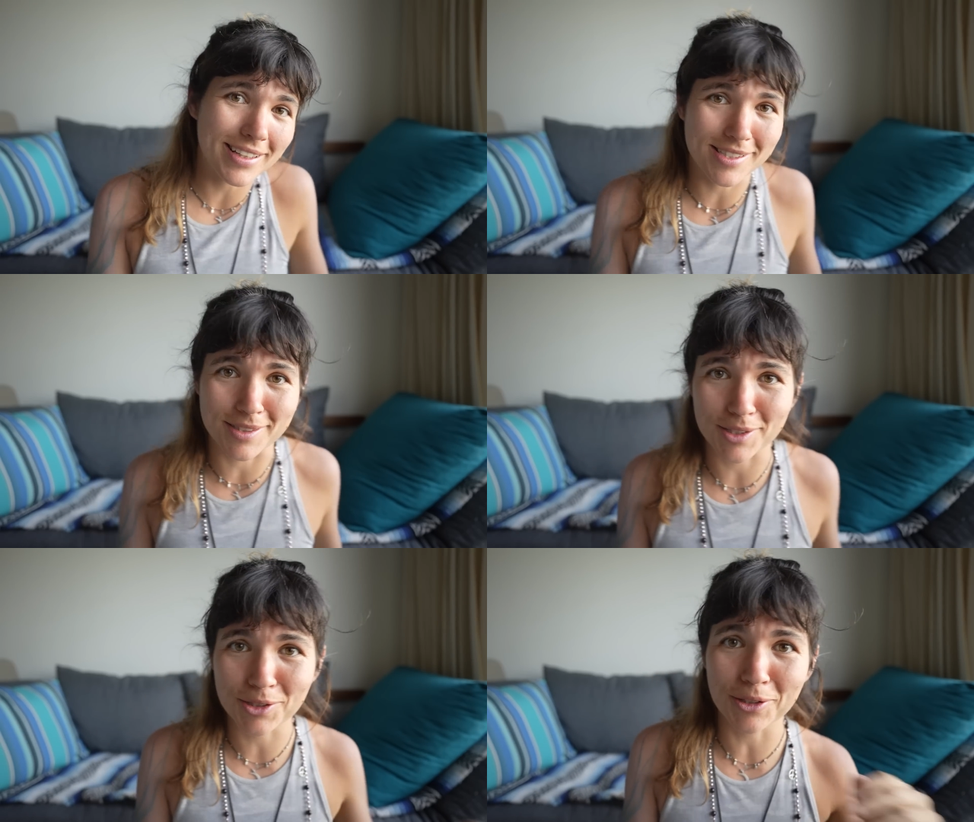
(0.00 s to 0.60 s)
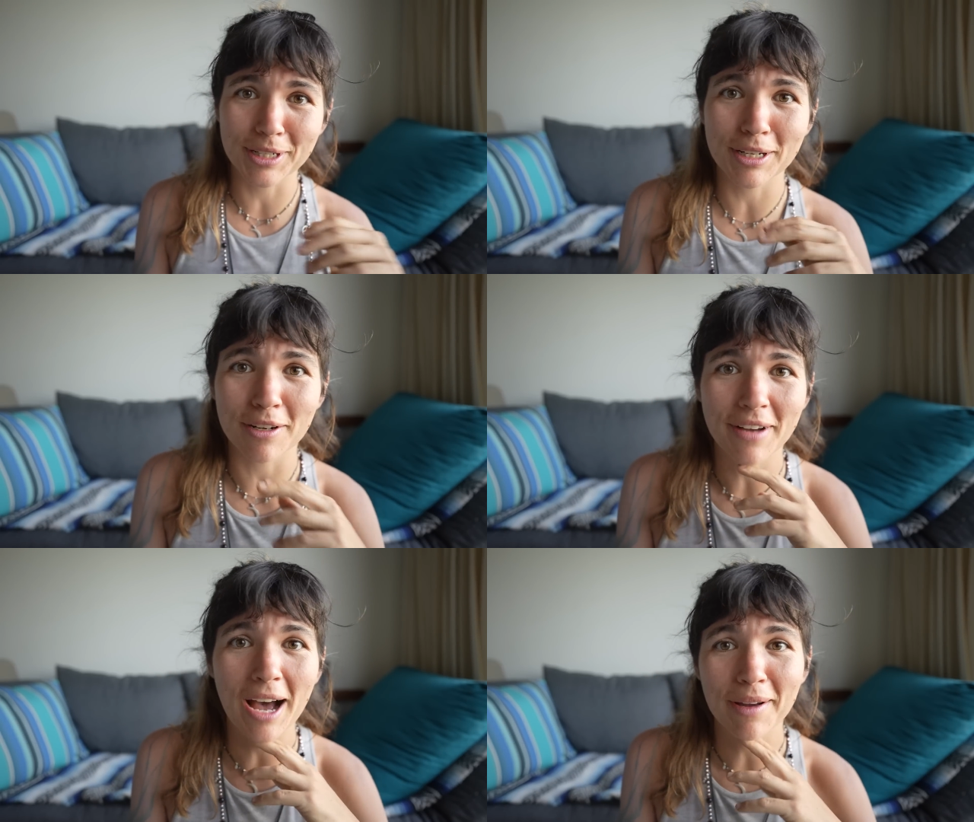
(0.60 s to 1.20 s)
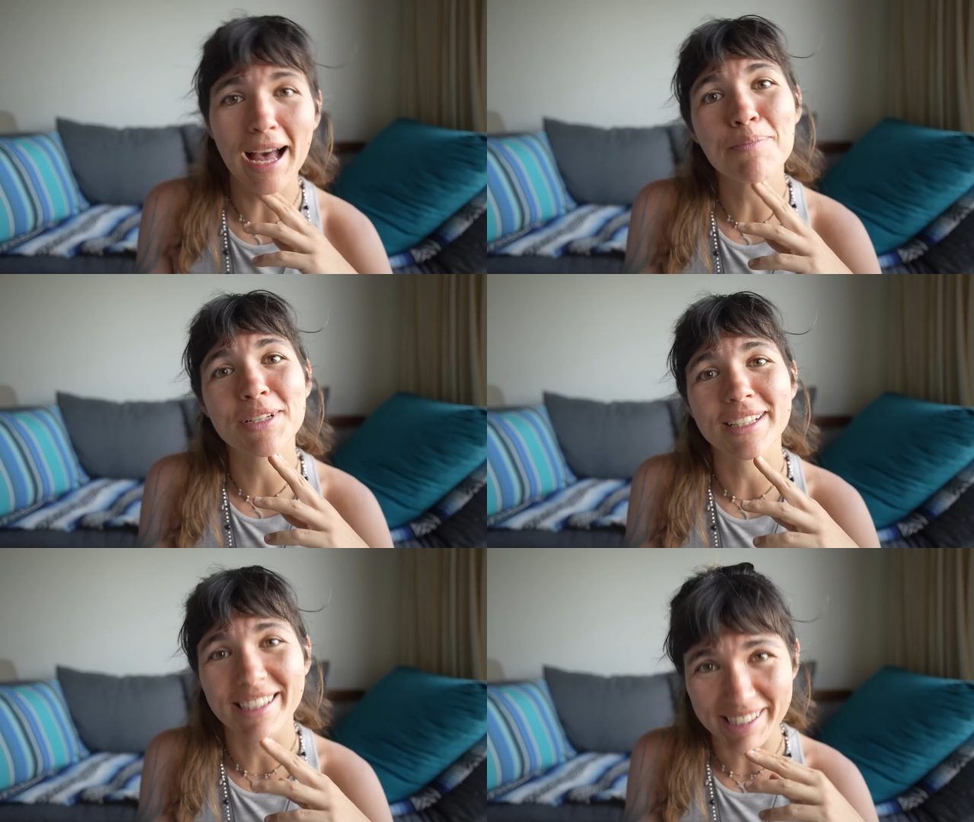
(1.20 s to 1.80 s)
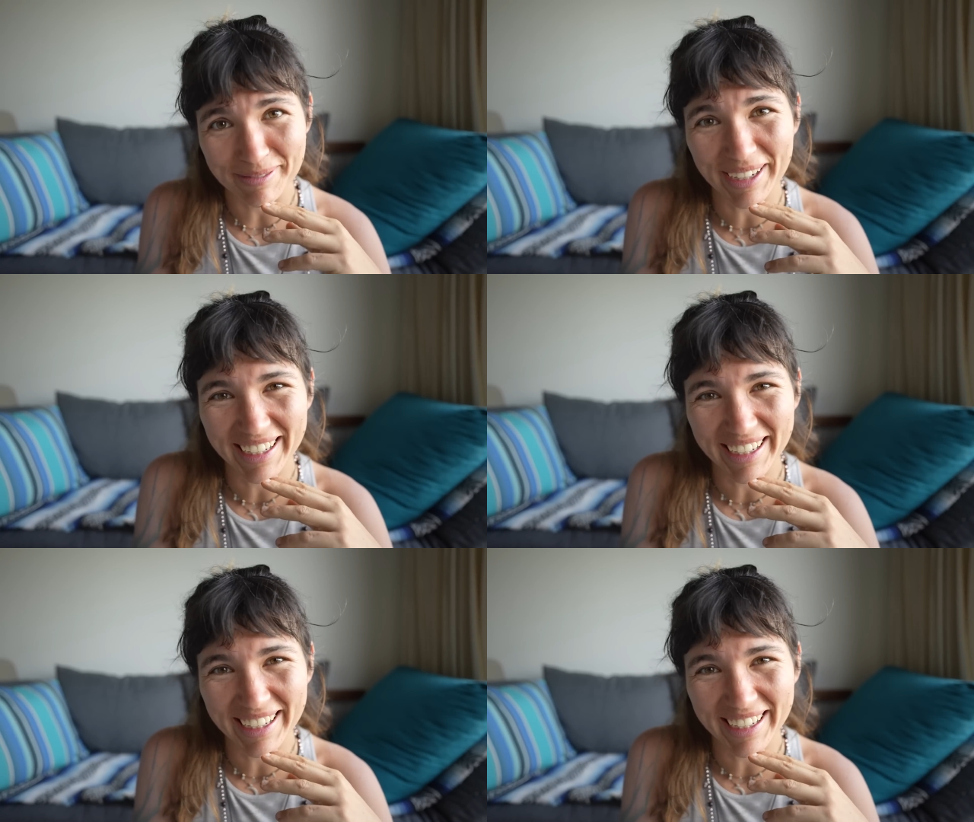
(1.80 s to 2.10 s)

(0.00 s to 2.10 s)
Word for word: this is the story of how capitalism